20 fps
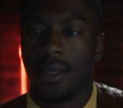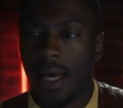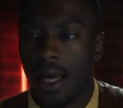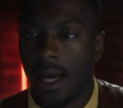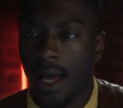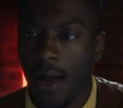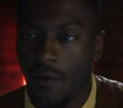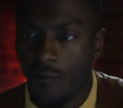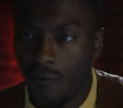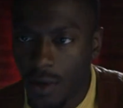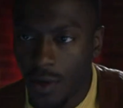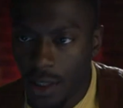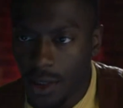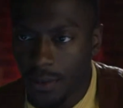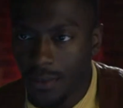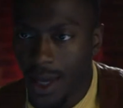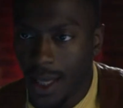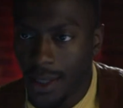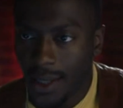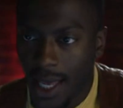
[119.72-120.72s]
Now, I
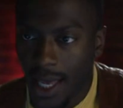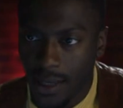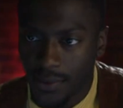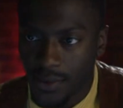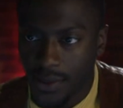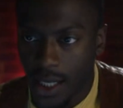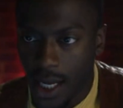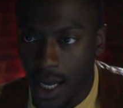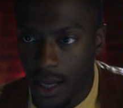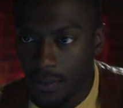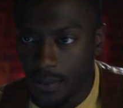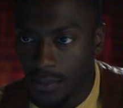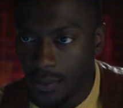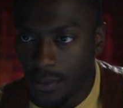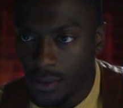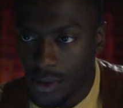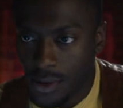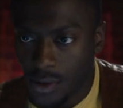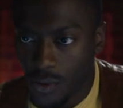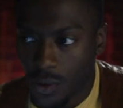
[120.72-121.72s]
rigged my laptop
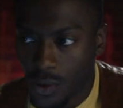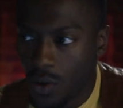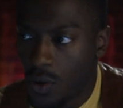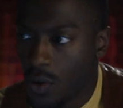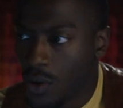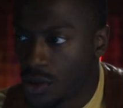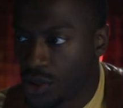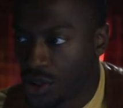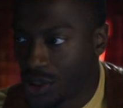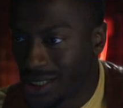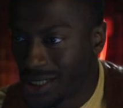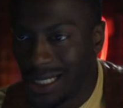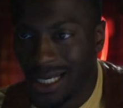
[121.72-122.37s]
to record your